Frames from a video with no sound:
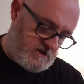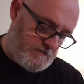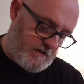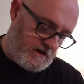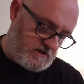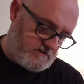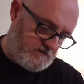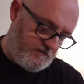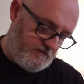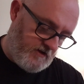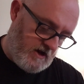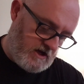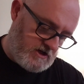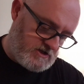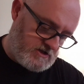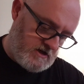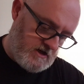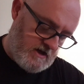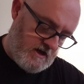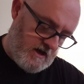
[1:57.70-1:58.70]
mix of
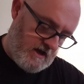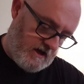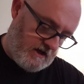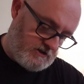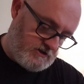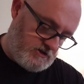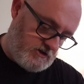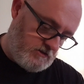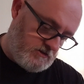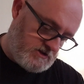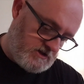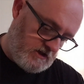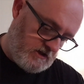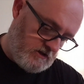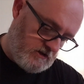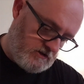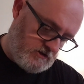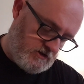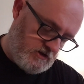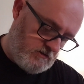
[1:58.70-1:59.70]
fresh and
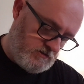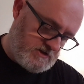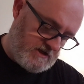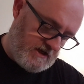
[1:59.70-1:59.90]
juicy New